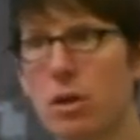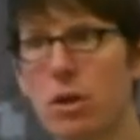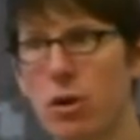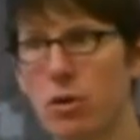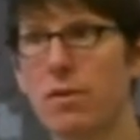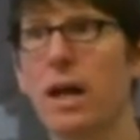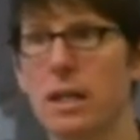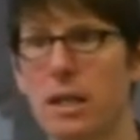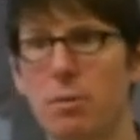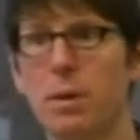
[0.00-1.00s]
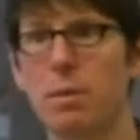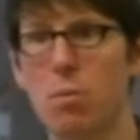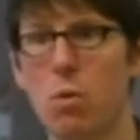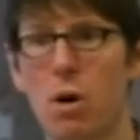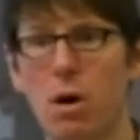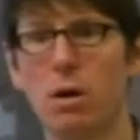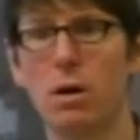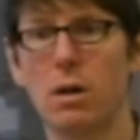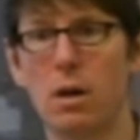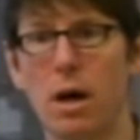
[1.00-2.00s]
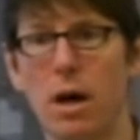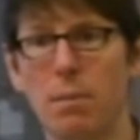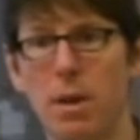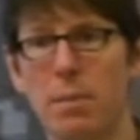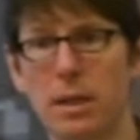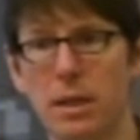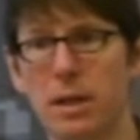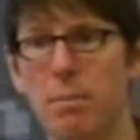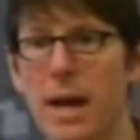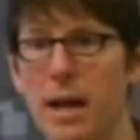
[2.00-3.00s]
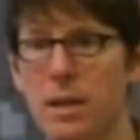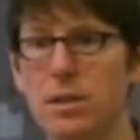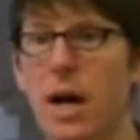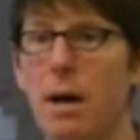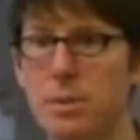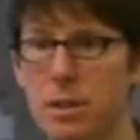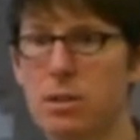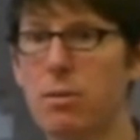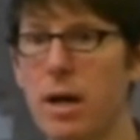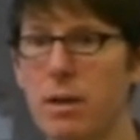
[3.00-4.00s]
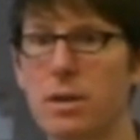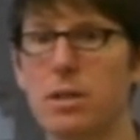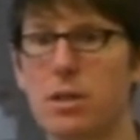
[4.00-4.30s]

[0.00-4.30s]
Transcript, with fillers: you know, you've got a little bit more um, ability to manage the optics around it.